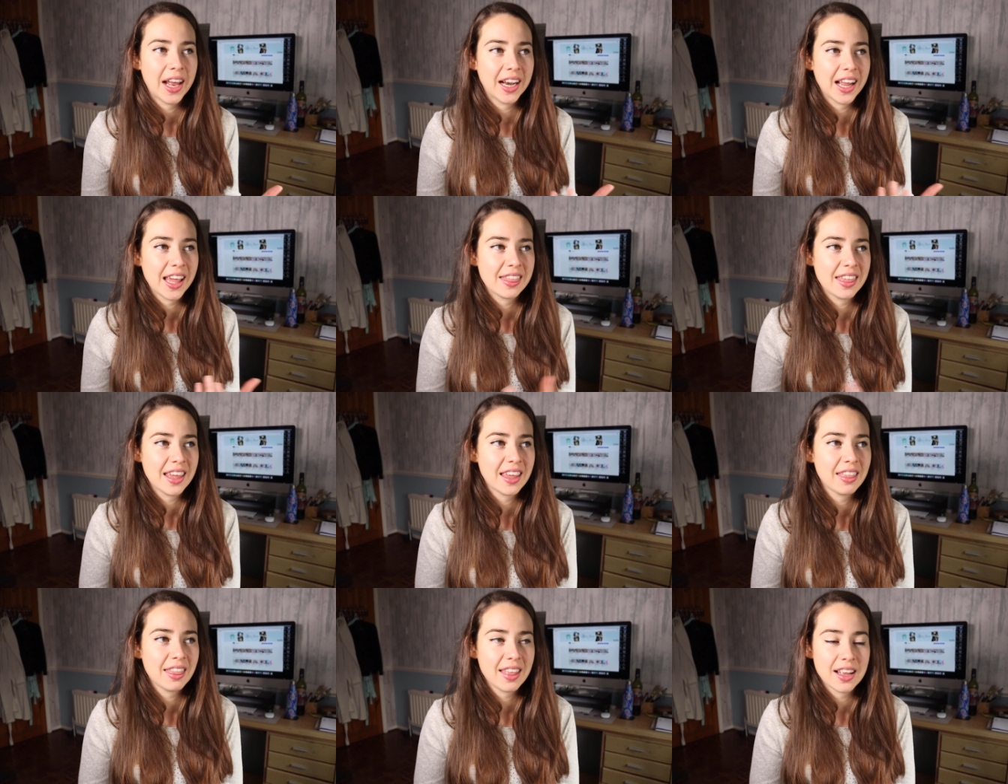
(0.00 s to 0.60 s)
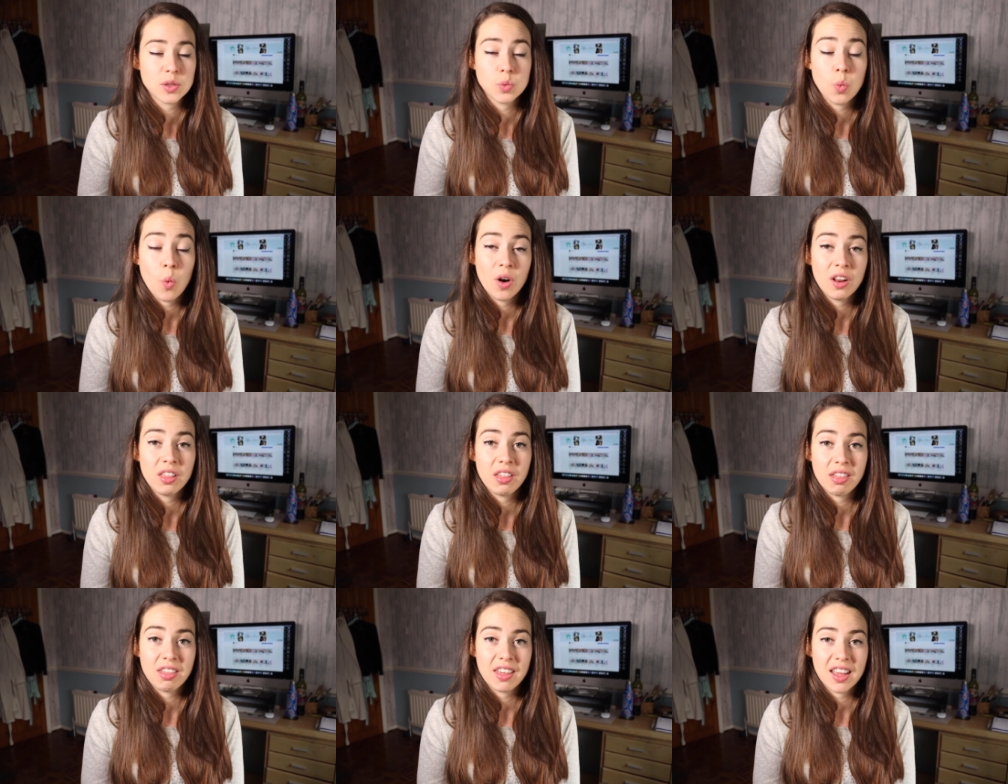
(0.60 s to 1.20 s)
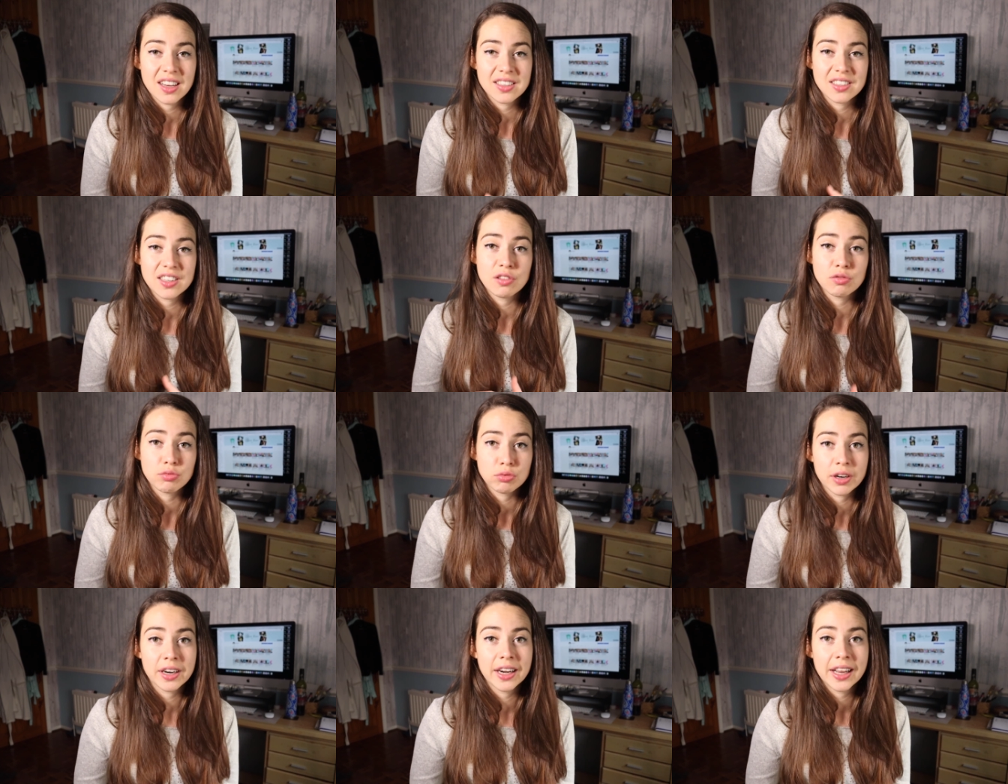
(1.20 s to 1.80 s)
And I think that that's one of the things
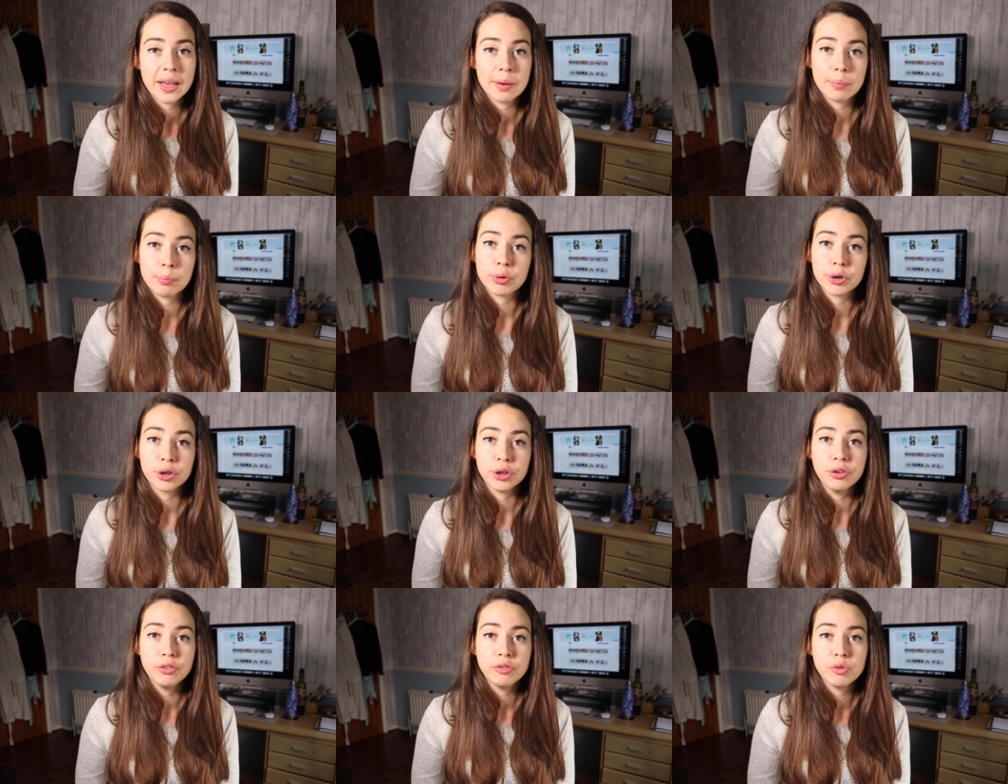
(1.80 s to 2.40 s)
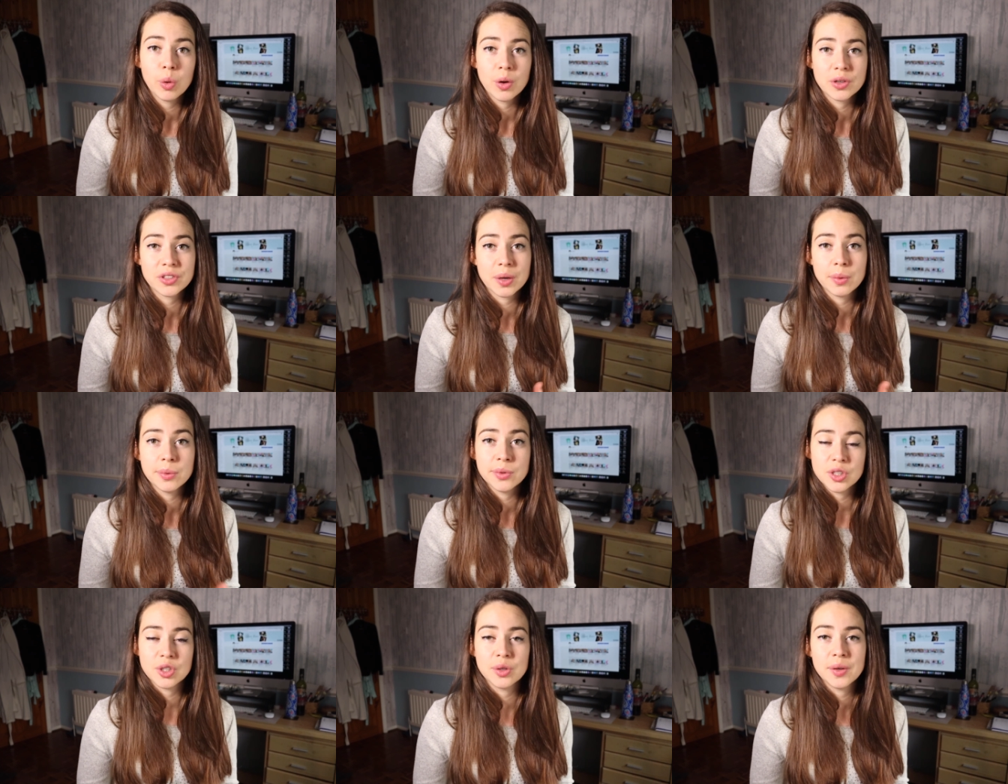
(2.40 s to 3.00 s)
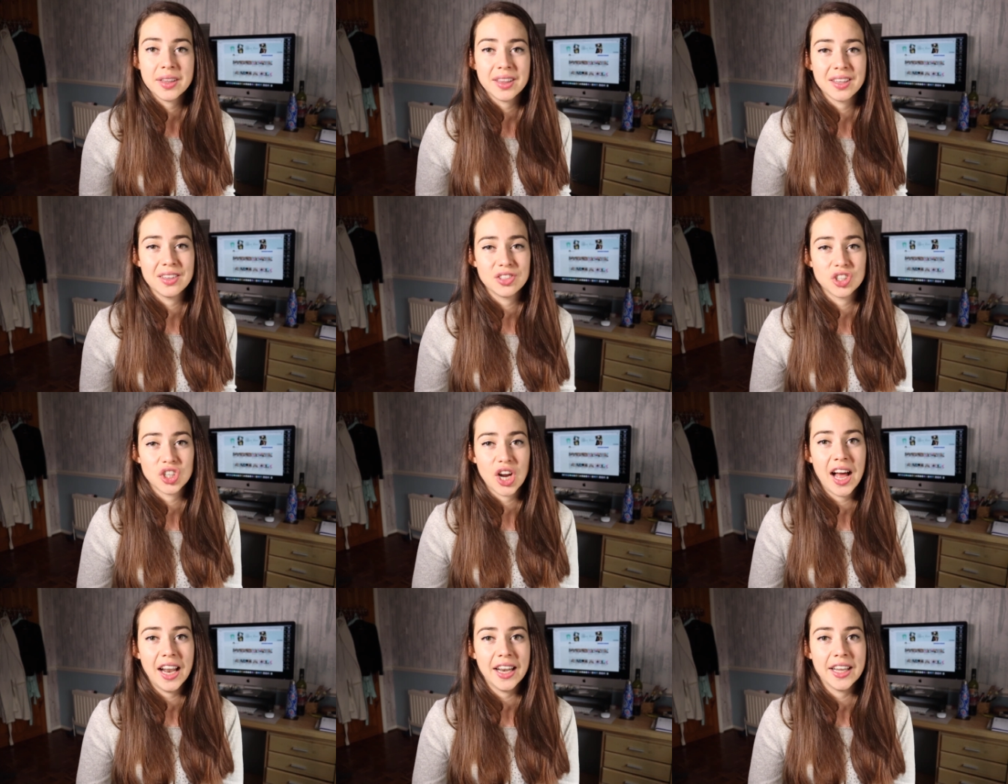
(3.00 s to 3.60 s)
that really improved whilst I was doing this
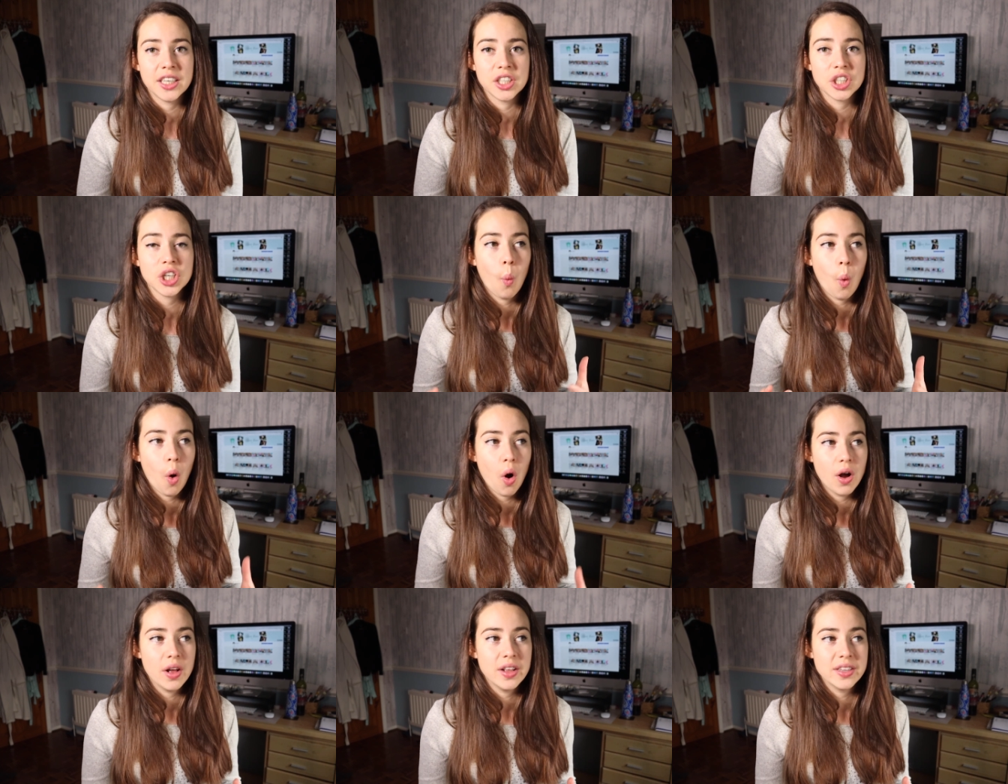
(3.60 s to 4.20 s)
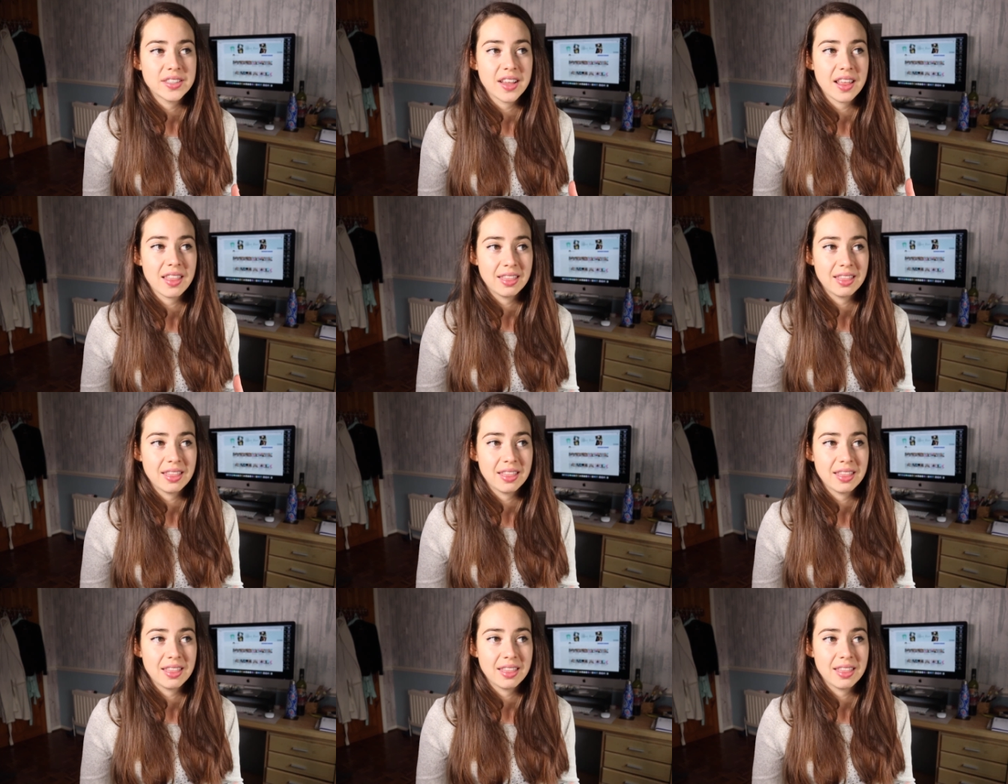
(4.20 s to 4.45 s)
challenge was